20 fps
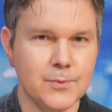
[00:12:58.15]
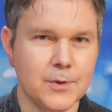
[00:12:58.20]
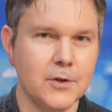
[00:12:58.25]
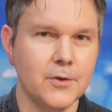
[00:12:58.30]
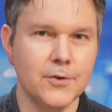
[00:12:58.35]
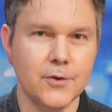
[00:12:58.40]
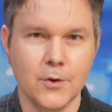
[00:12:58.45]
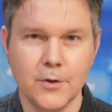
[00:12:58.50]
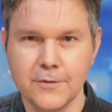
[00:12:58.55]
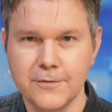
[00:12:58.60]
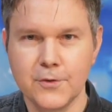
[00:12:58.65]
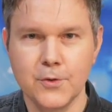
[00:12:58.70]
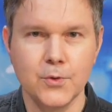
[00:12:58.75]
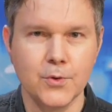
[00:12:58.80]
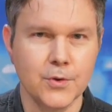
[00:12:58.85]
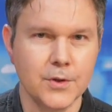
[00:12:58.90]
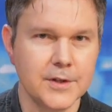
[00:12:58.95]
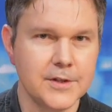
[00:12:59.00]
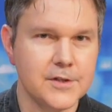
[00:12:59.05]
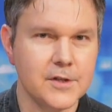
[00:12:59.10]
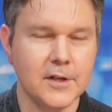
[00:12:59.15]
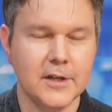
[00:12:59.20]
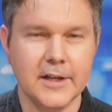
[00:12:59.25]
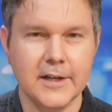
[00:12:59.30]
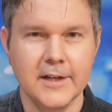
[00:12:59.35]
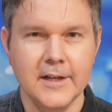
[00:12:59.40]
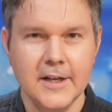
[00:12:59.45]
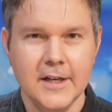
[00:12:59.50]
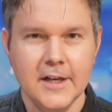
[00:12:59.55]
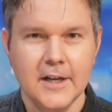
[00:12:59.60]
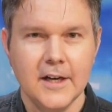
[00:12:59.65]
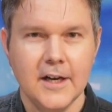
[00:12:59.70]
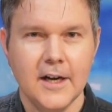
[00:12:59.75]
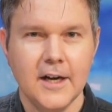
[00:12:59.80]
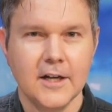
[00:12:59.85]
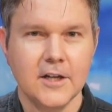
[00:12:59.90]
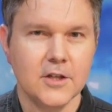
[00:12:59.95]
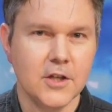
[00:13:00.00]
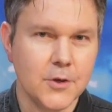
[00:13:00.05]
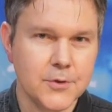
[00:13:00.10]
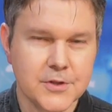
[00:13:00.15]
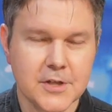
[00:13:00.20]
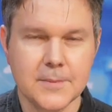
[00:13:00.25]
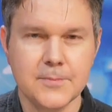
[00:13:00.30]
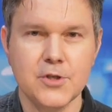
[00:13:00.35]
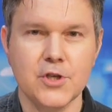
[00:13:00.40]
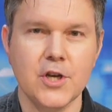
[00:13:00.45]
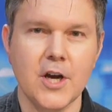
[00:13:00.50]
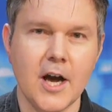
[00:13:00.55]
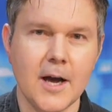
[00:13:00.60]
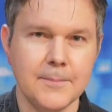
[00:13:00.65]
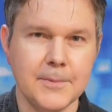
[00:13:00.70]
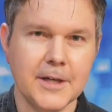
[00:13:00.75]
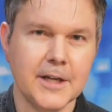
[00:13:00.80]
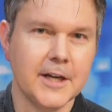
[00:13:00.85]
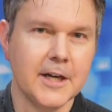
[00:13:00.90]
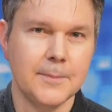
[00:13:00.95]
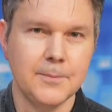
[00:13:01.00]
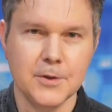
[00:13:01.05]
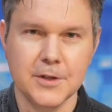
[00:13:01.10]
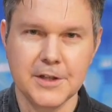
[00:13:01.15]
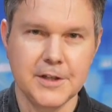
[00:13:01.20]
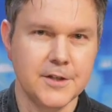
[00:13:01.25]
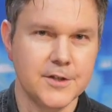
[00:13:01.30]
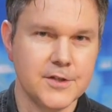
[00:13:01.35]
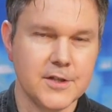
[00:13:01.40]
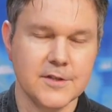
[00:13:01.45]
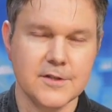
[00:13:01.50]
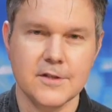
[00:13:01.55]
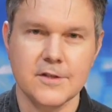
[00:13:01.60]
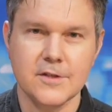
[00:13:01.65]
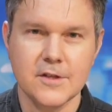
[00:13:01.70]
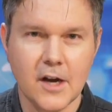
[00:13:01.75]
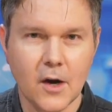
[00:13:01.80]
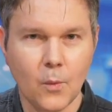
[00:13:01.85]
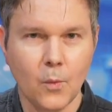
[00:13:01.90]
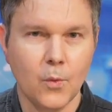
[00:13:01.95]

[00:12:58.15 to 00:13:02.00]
we don't know if Google is going to close up shop in a couple of years because it's not